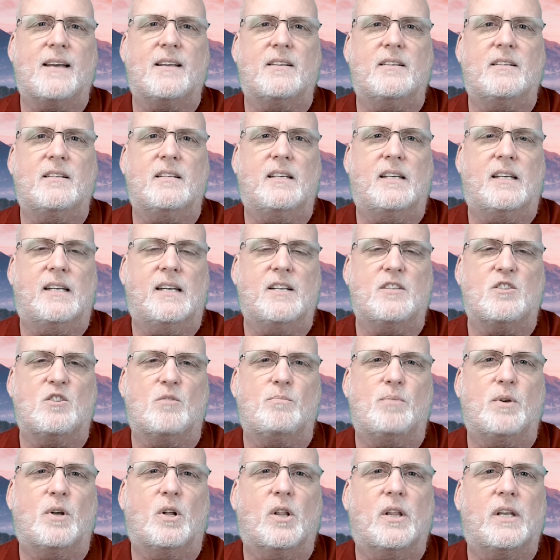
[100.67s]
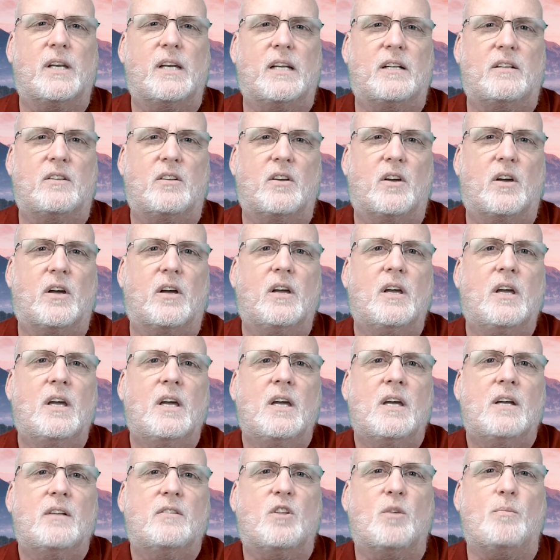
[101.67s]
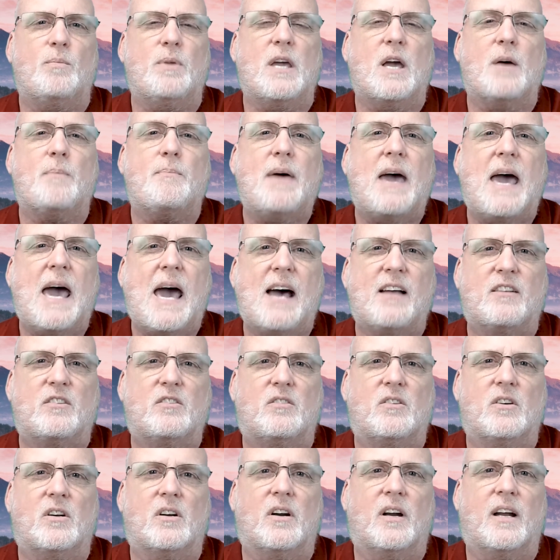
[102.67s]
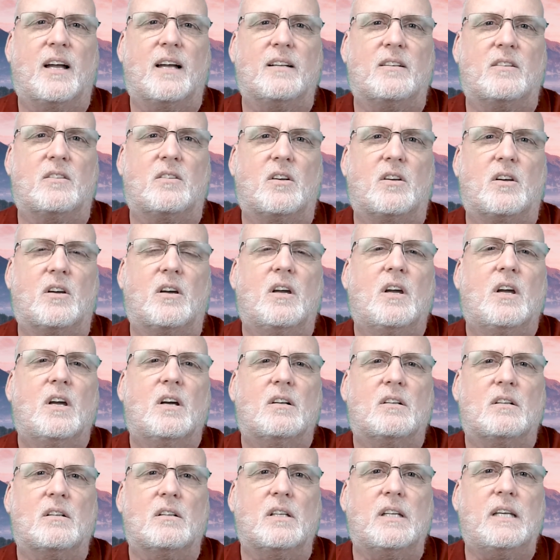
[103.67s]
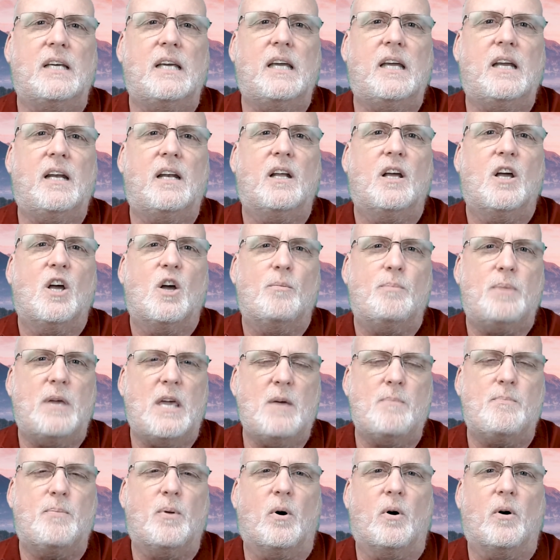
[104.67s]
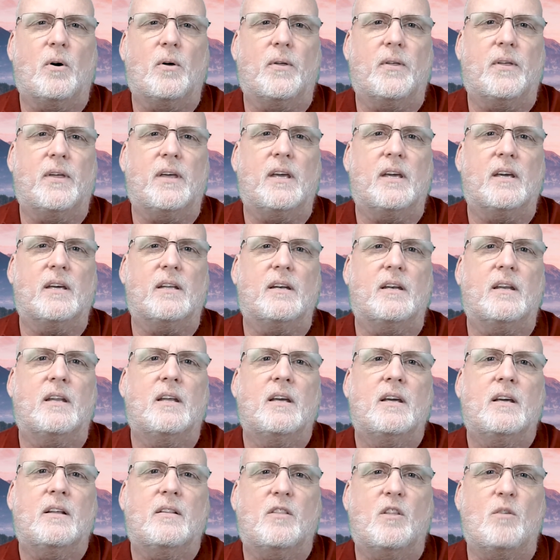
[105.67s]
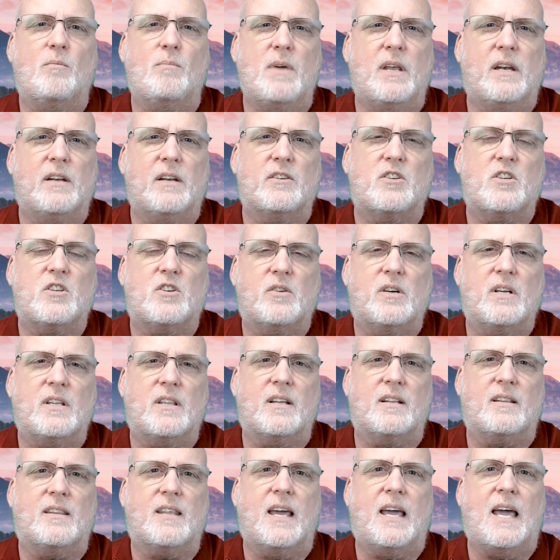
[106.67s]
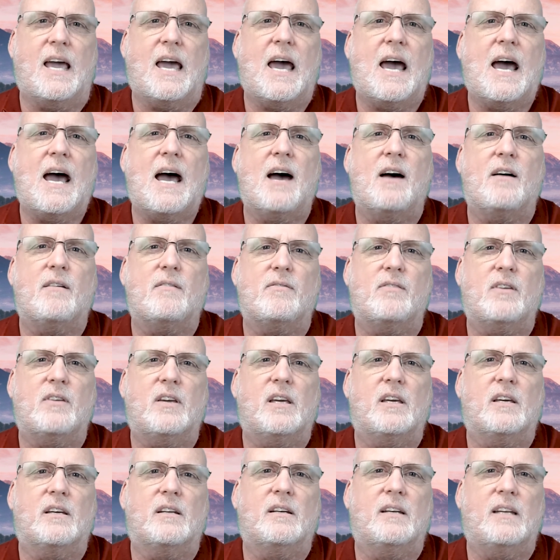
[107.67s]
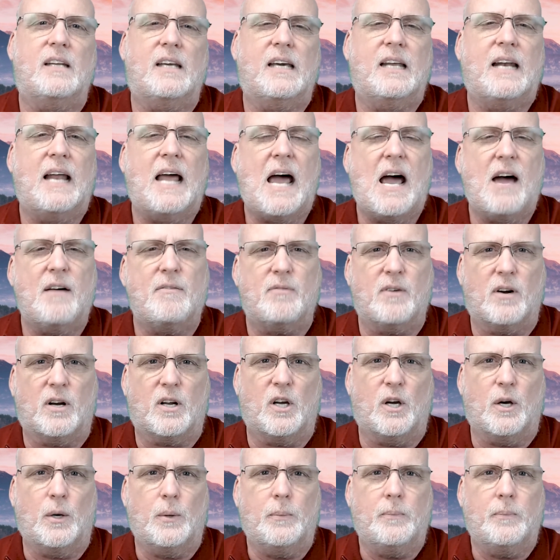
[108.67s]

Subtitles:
his ability to be a pastor and to lead people in the ministry that they have in Africa.